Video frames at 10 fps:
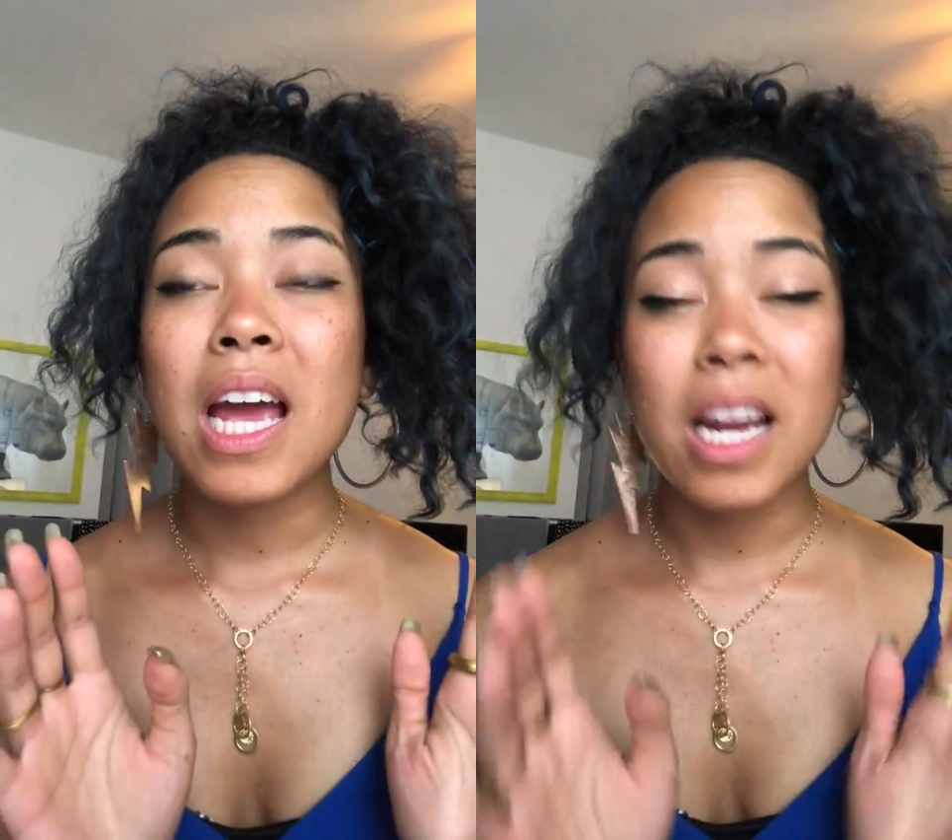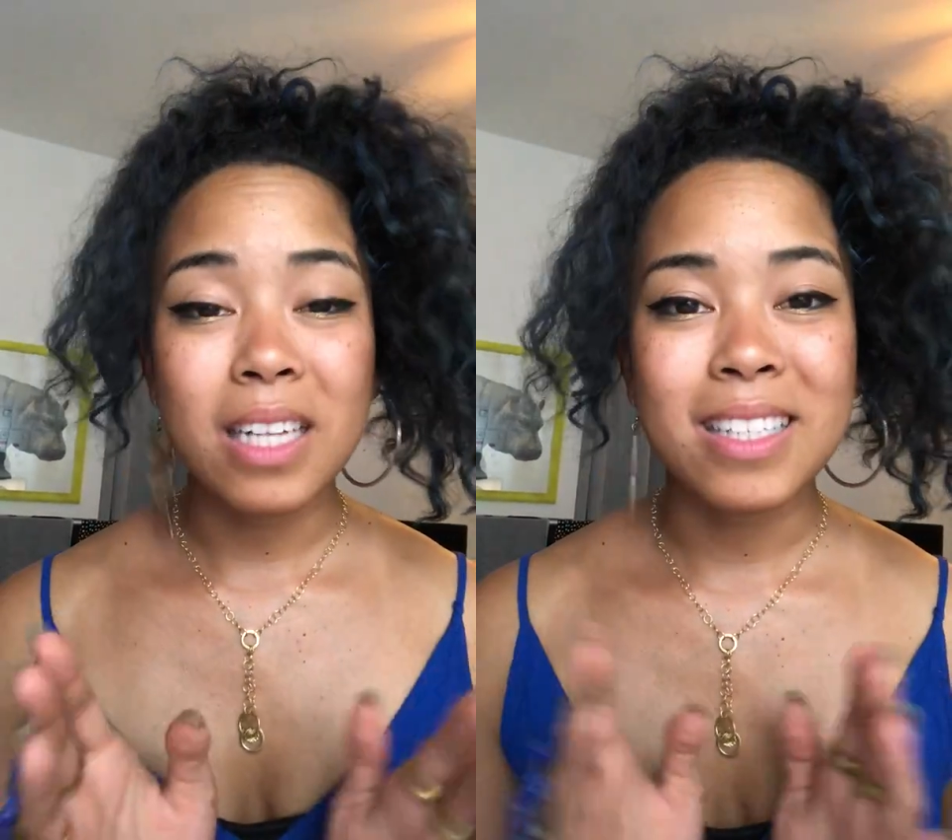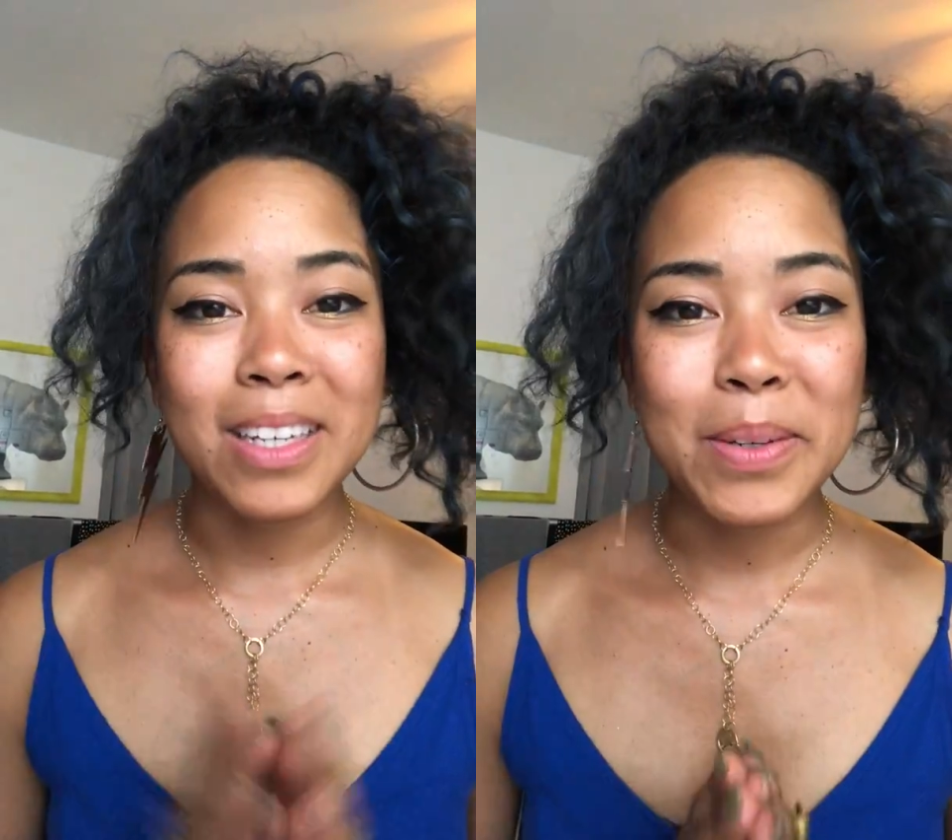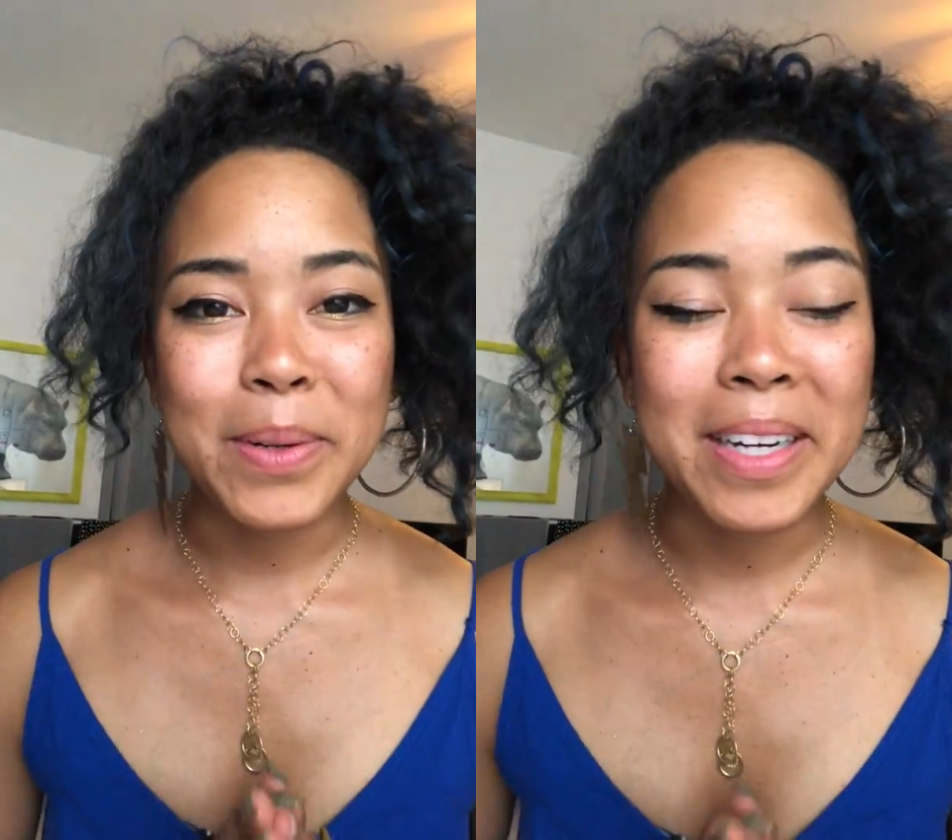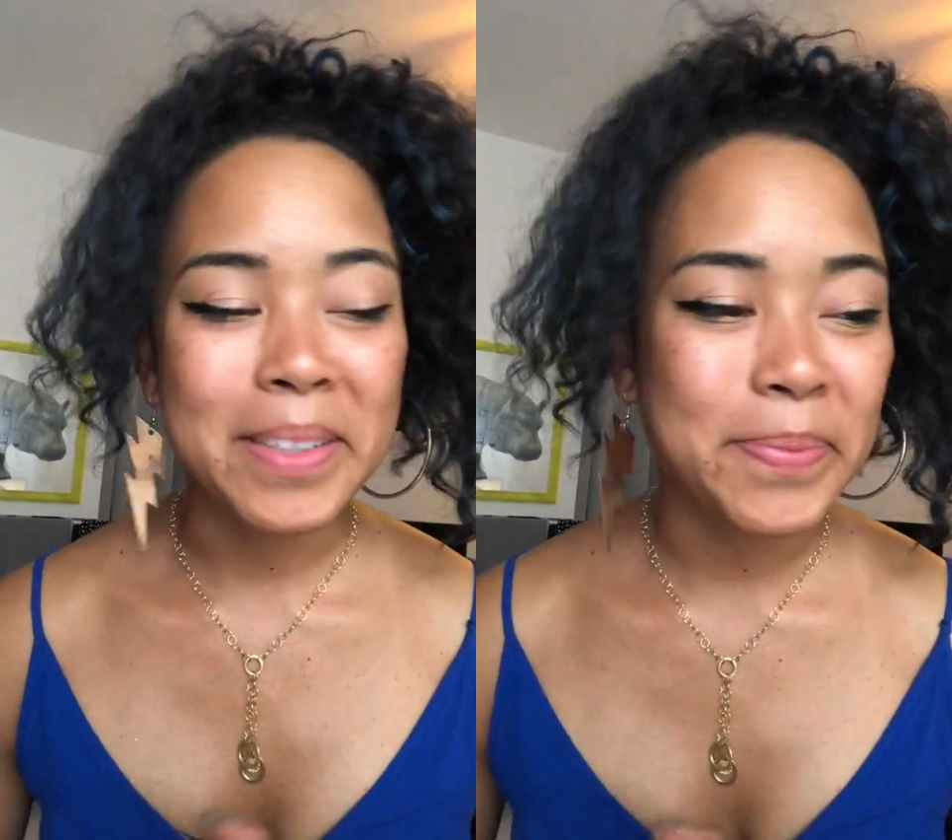and I'll tell you
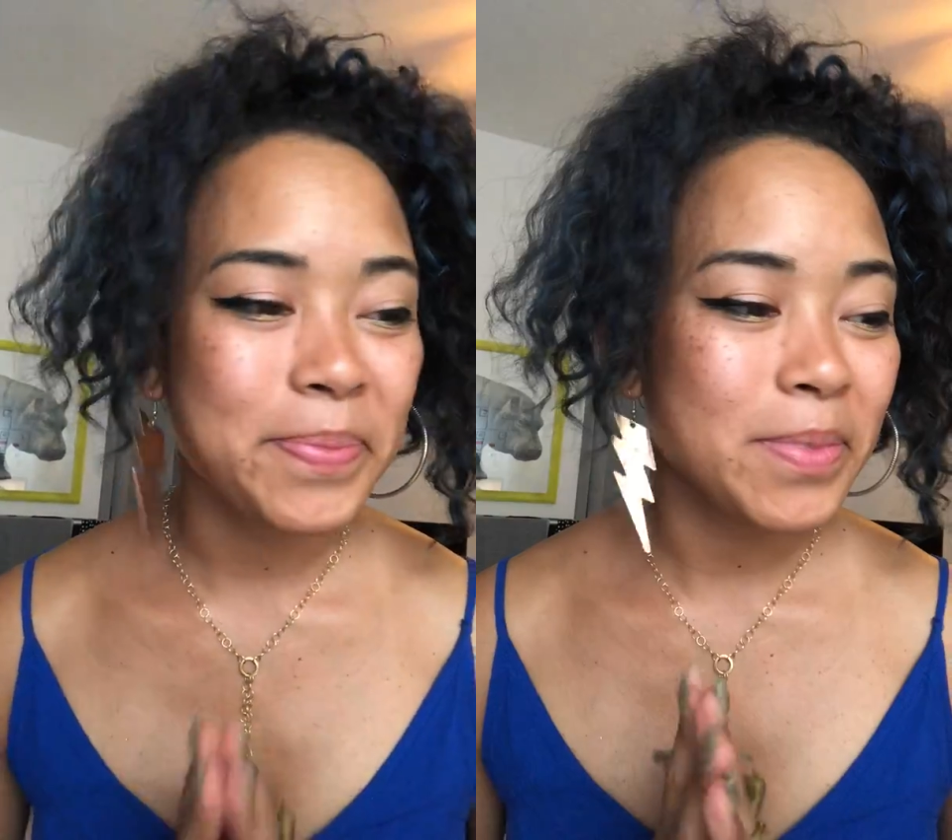why.